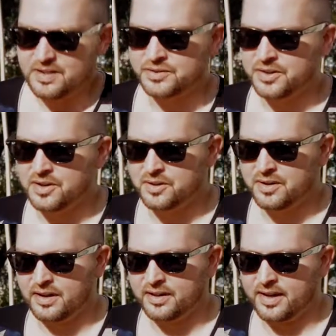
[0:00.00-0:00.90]

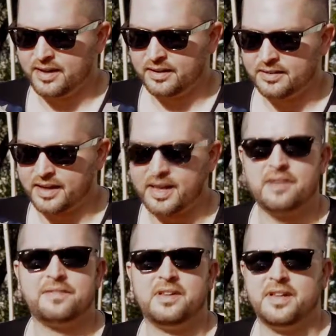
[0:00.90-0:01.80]
So they
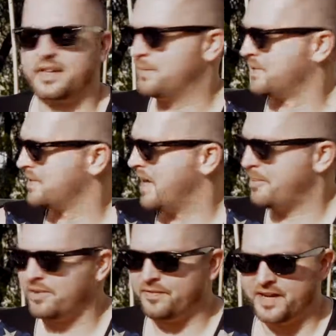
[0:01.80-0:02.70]
kind of felt like it was a
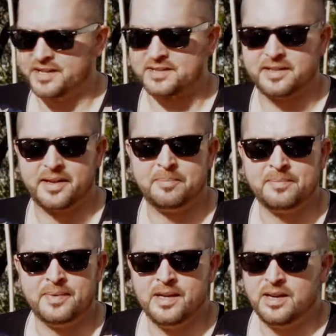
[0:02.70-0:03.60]
slap in the face to them,
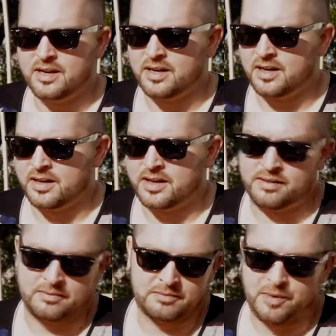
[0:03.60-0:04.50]

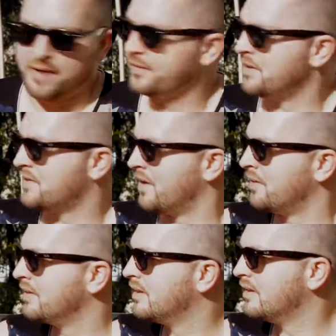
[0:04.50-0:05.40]
and rightfully so.